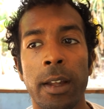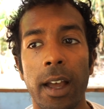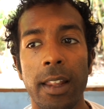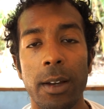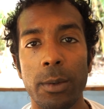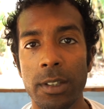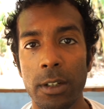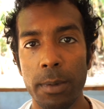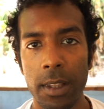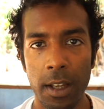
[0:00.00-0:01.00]
And that will still
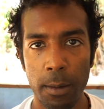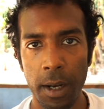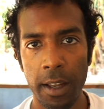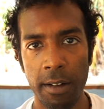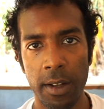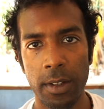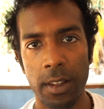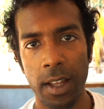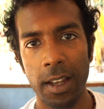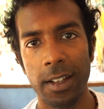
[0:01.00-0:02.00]
be there, playing around in
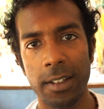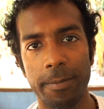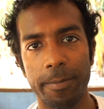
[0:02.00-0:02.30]
the head.